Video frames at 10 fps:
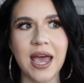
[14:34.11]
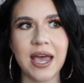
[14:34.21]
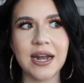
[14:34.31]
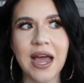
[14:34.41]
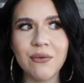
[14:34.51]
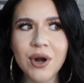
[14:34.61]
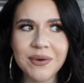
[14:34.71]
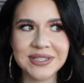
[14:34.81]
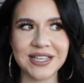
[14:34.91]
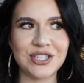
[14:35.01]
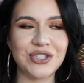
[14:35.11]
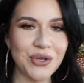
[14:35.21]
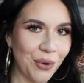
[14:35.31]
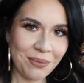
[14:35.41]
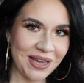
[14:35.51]
And I would always get
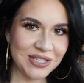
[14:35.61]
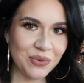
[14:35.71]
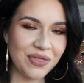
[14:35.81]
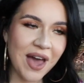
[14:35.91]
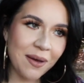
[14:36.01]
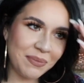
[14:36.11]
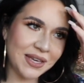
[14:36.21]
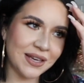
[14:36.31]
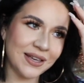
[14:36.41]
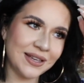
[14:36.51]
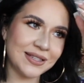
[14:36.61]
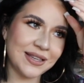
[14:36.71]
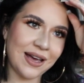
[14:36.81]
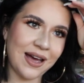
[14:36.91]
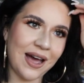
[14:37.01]
so amazed with that because
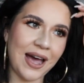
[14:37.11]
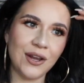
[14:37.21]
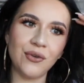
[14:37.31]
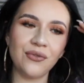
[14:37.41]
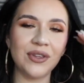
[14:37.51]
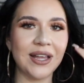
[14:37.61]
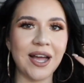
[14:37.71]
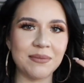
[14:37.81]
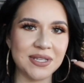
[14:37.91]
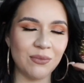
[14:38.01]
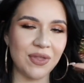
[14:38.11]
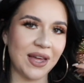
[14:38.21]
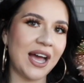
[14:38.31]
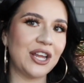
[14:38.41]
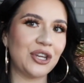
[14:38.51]
I don't feel like I'm someone
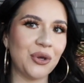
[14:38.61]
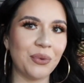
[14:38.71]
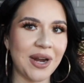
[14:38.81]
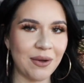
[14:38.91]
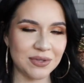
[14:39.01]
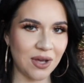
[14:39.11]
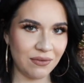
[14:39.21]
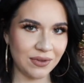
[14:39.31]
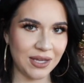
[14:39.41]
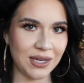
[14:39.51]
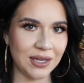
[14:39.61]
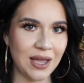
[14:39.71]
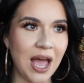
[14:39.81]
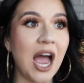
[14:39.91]
that I knew when I was ovulating.